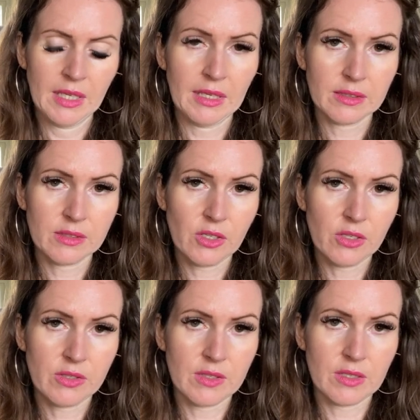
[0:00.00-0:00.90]

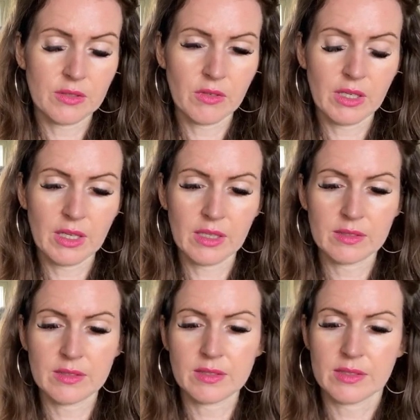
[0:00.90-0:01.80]
Ecstasis, right?
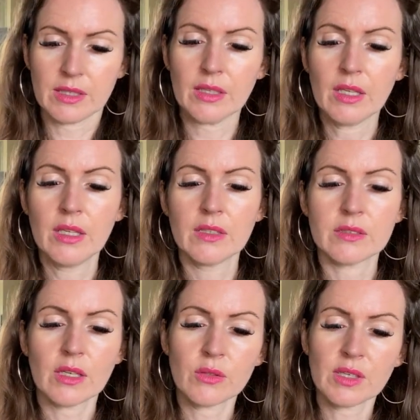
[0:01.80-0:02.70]
Ecstasy.
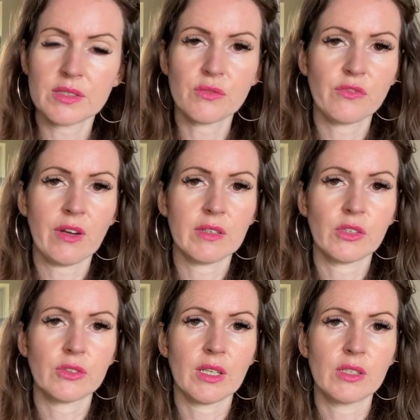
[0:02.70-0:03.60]
So that's a very
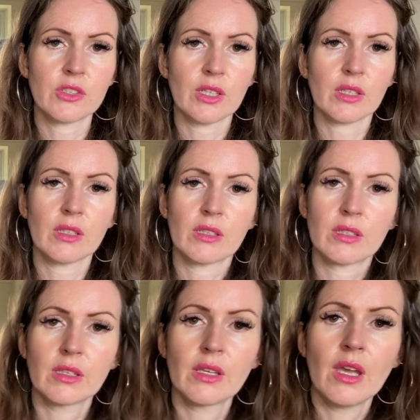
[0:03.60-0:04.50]
good energy.
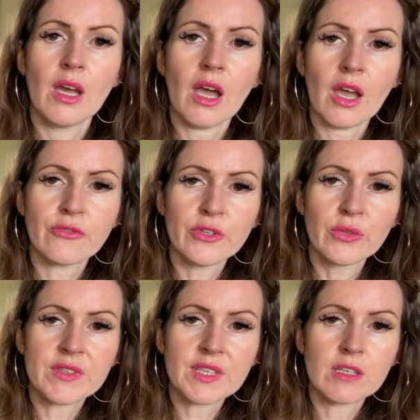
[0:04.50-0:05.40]
I feel
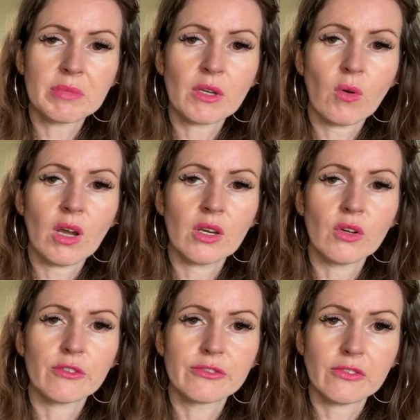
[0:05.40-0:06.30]
there's going to be quite a
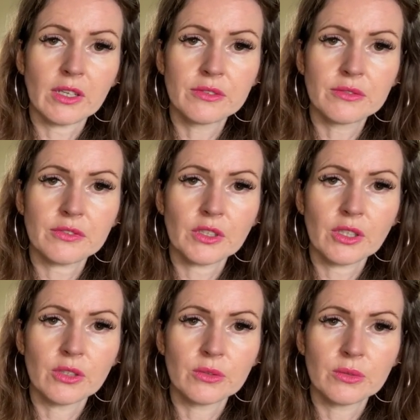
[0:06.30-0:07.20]
lot of fun for
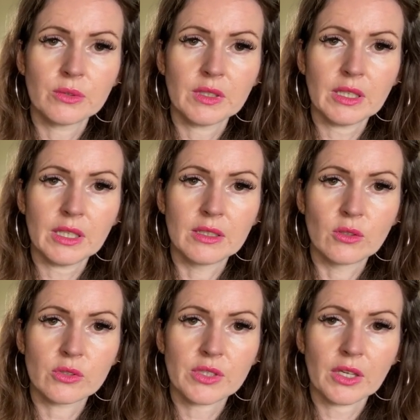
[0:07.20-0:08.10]
you in
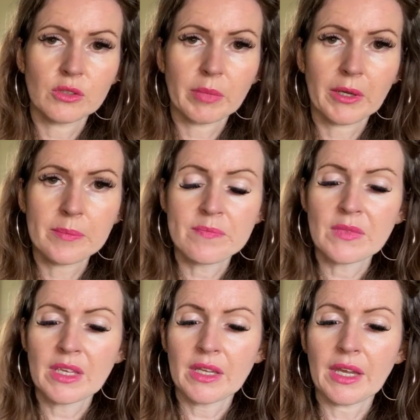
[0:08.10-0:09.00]
October,
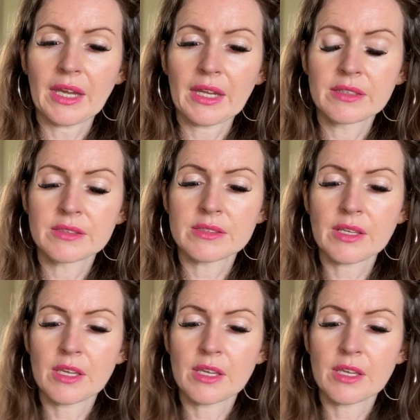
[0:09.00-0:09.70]
and